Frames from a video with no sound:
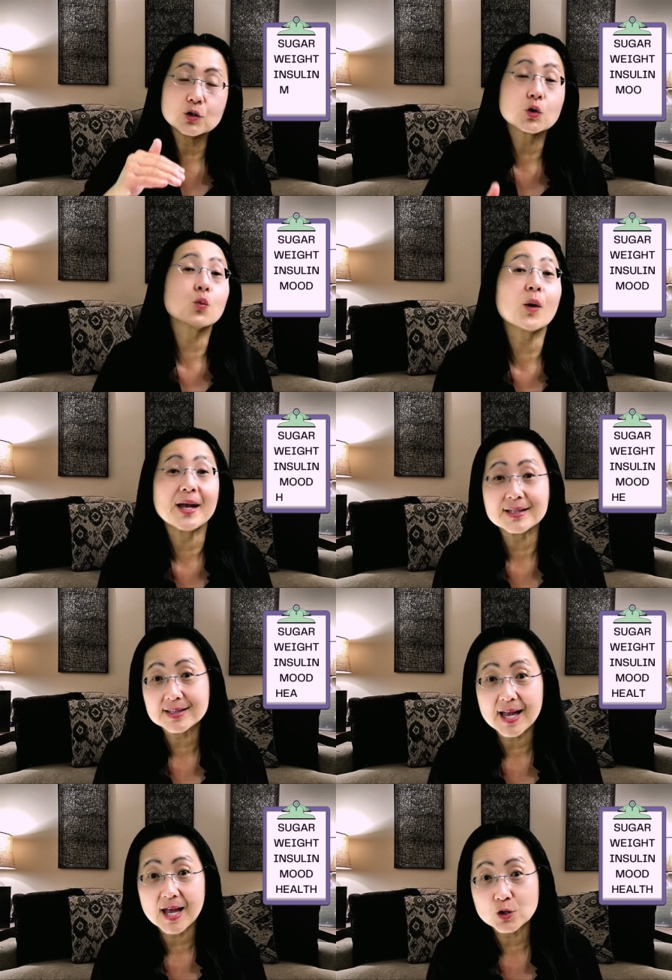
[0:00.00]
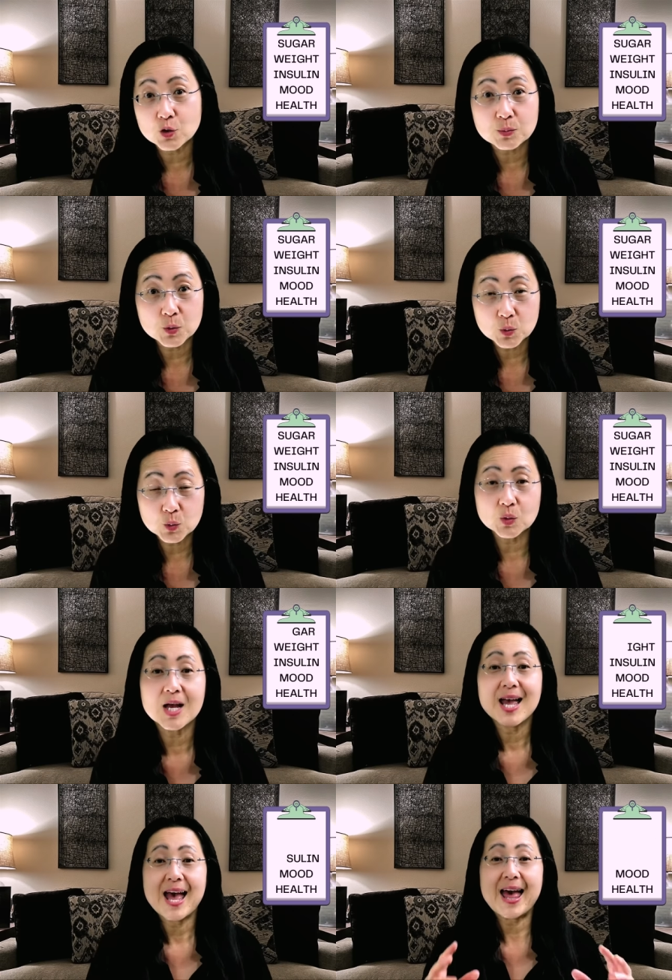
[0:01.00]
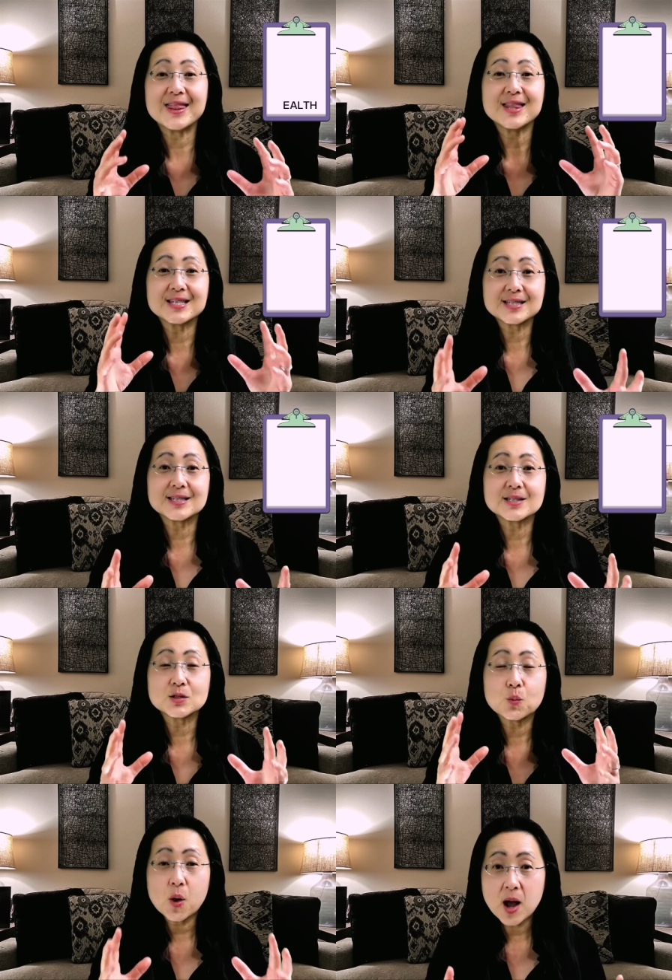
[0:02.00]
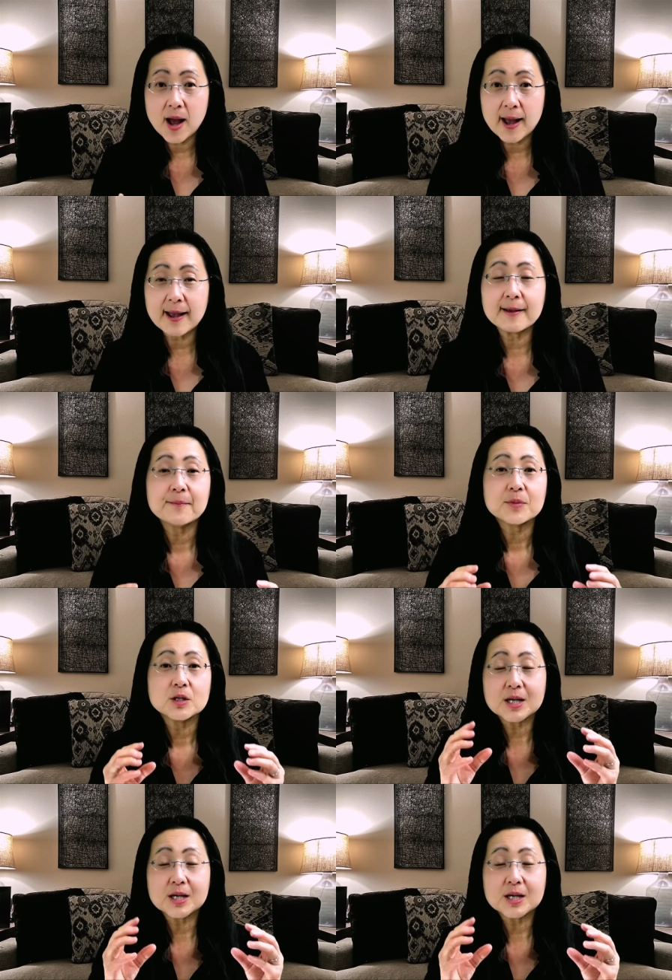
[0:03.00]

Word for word: your weight, and your mood. And this is why you